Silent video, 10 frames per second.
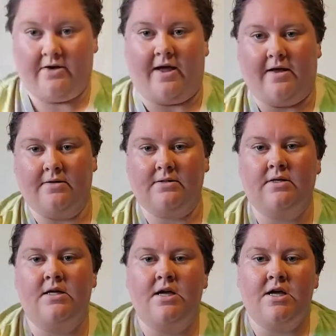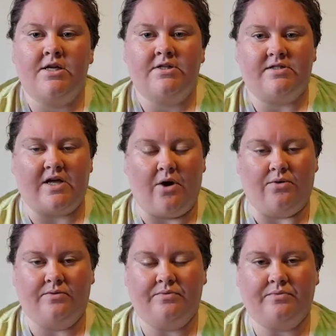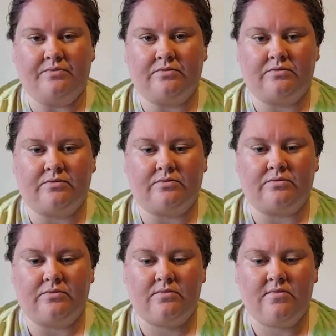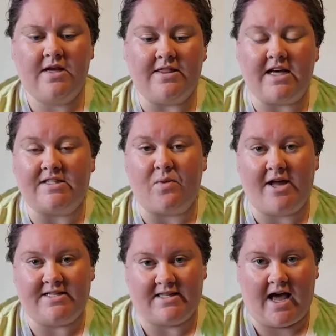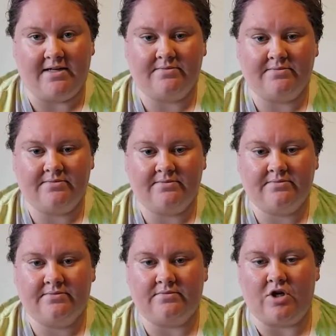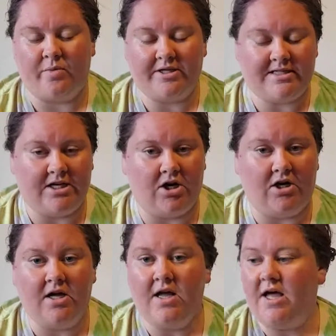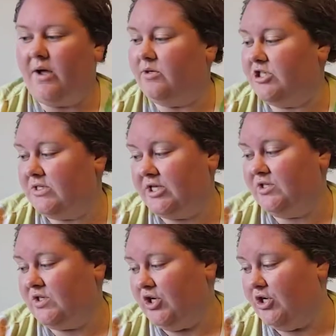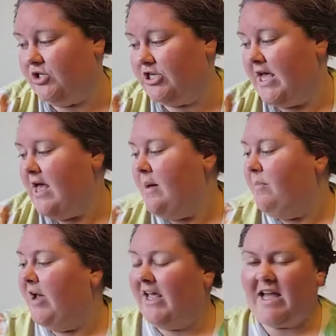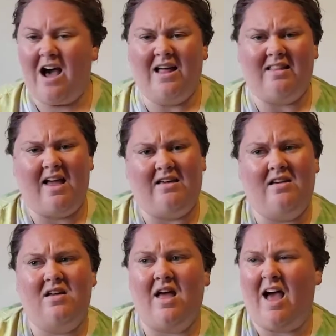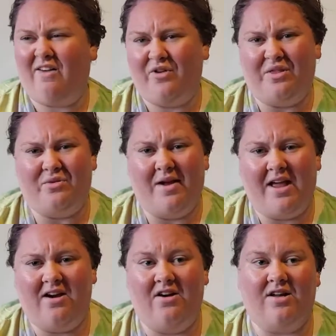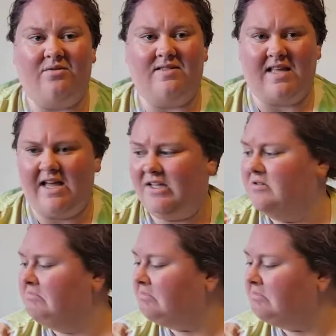Okay. So that's why I did that. No big deal. I was just concerned. But I got like halfway through my hair and I was like,